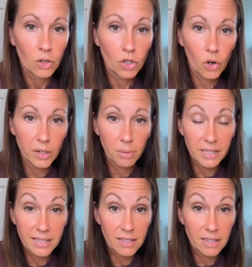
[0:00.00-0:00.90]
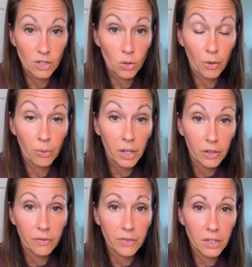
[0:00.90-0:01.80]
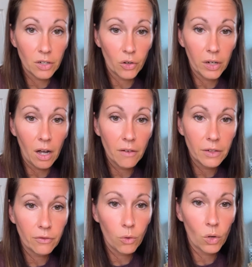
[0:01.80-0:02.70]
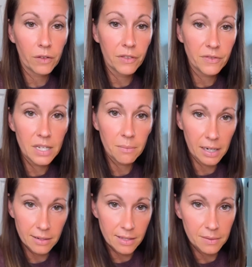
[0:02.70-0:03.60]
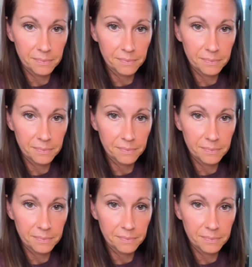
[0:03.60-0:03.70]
Going to place these into a 350-degree oven for 15 minutes.